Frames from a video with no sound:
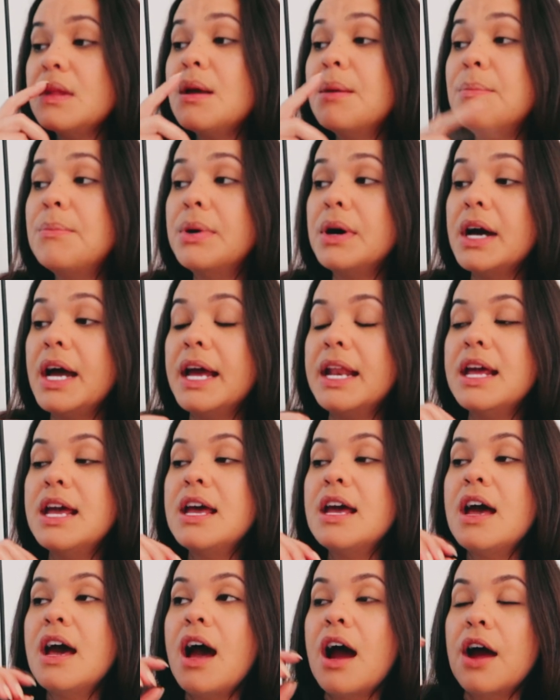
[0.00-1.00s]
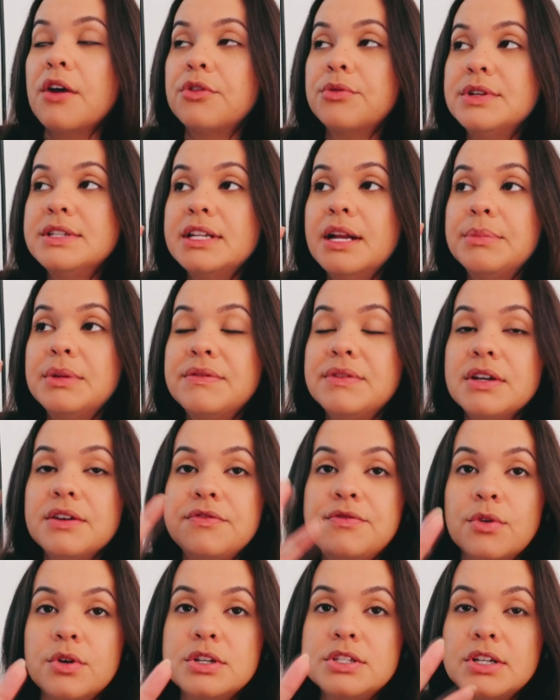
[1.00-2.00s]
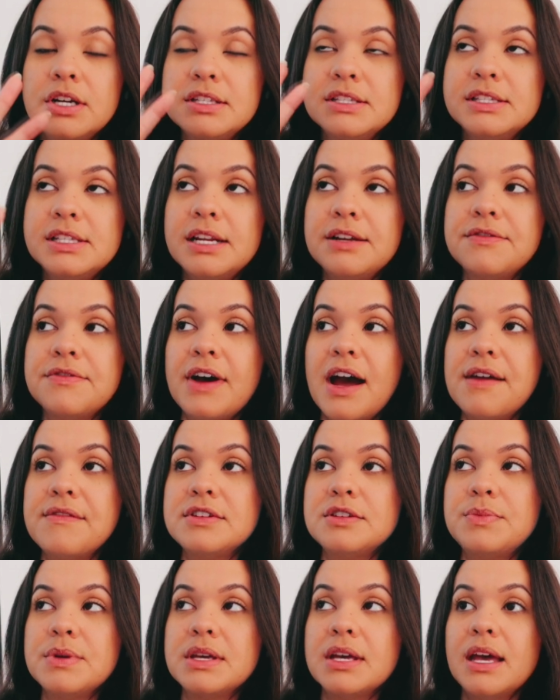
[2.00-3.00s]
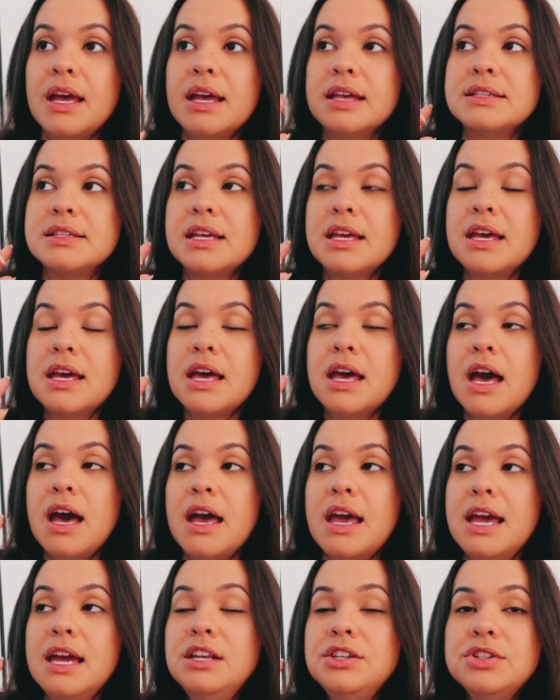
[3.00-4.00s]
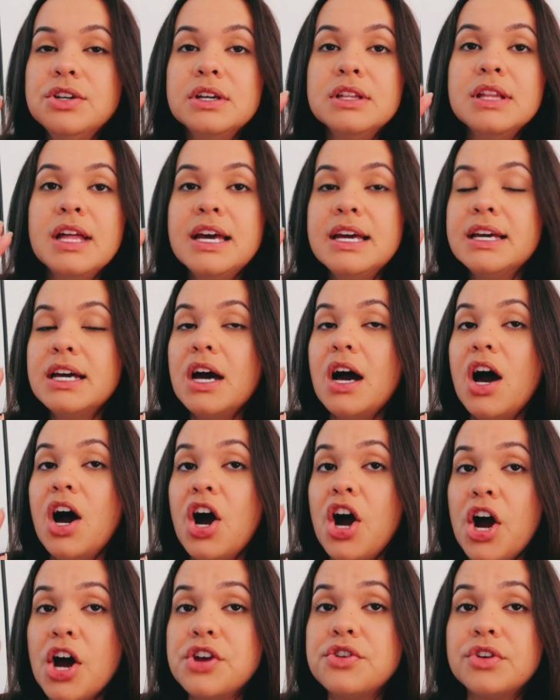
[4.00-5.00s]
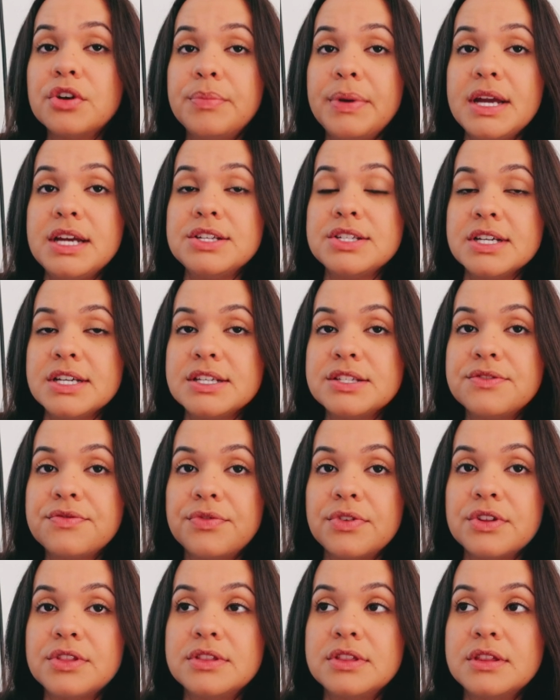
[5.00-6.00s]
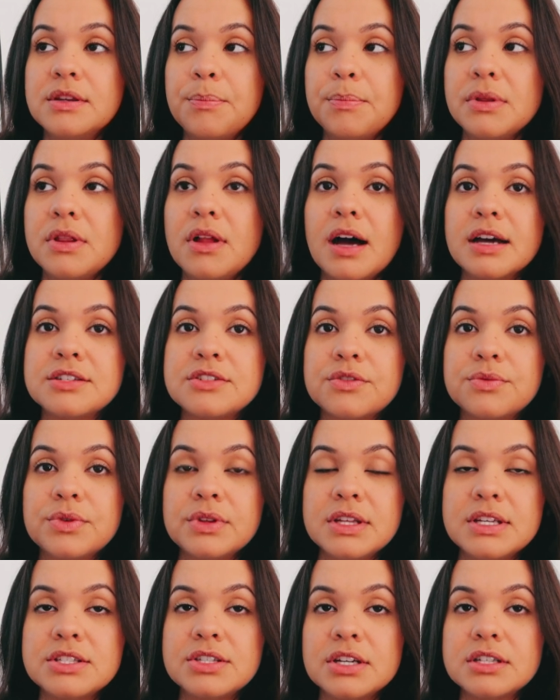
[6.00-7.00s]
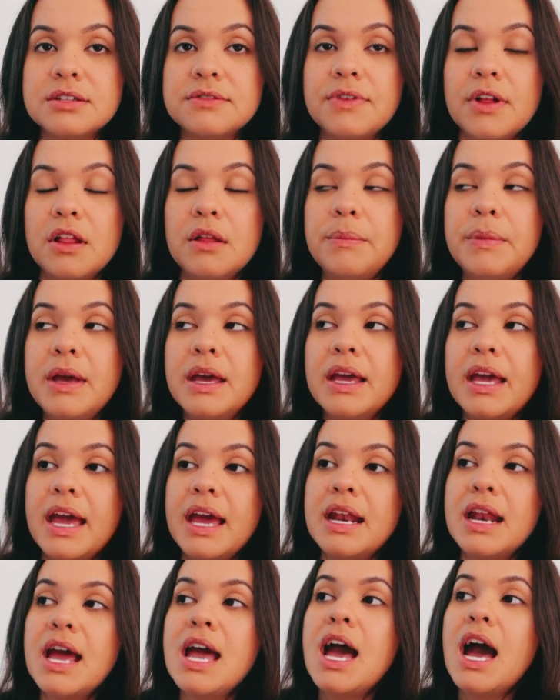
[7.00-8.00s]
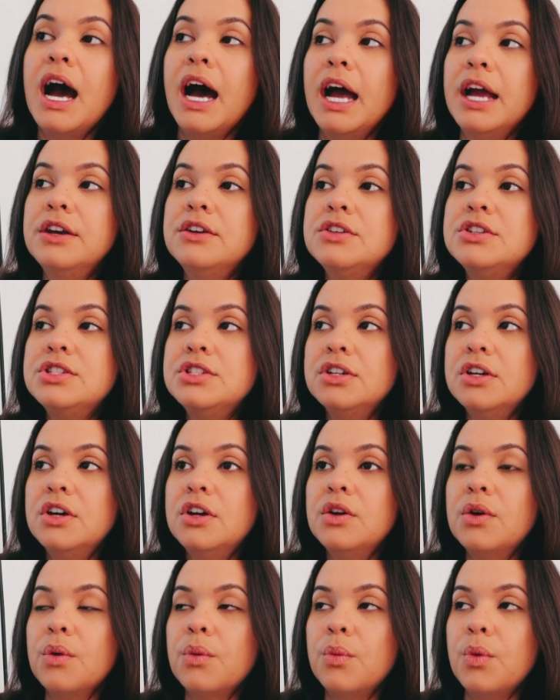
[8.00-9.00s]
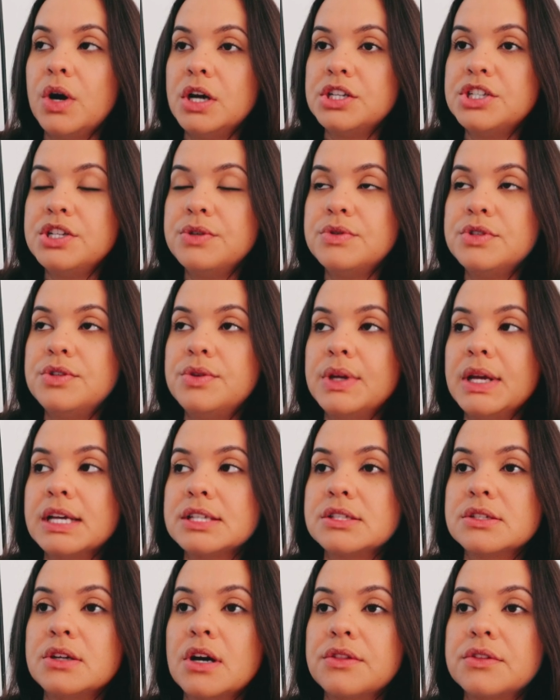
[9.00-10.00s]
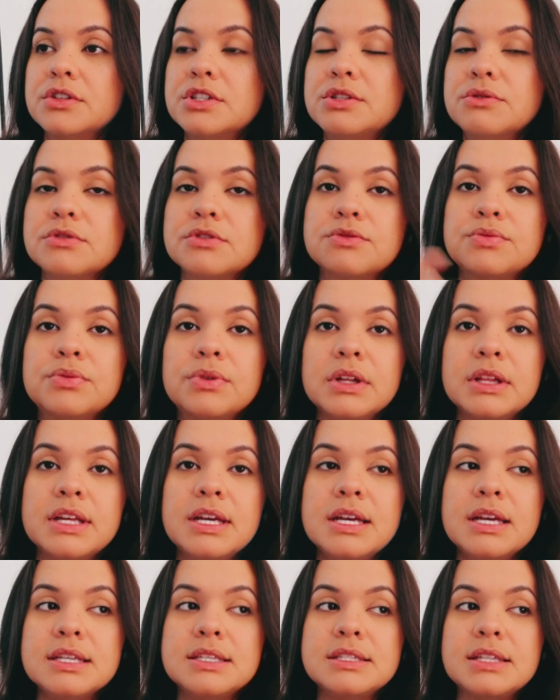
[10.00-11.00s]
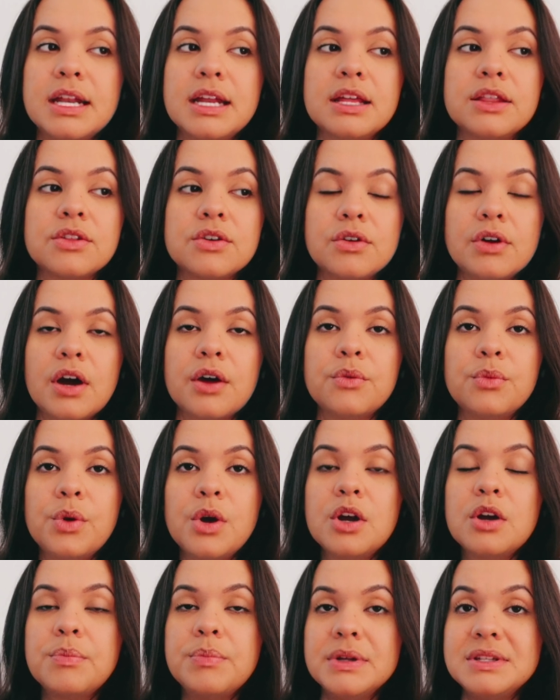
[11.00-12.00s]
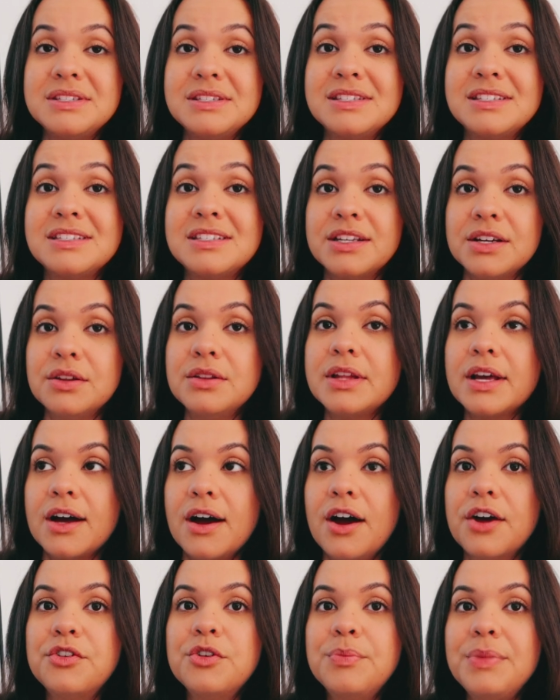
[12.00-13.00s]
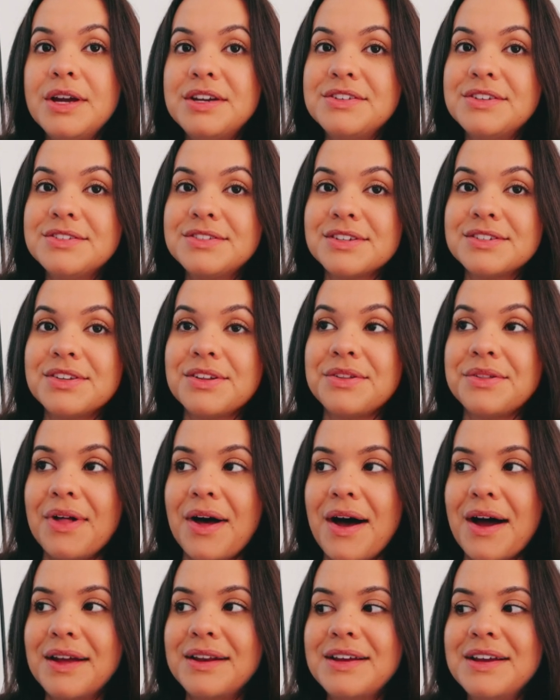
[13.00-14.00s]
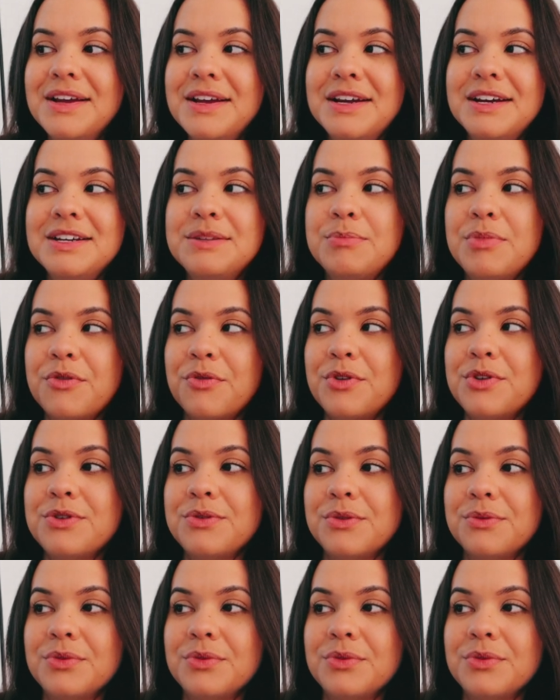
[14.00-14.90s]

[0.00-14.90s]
but the reason I'm giving it four stars instead of five is because it took like a hundred pages for the plot to really start developing and I understood what she was doing as an author. She was really setting the groundwork, but still like a hundred pages is a lot before you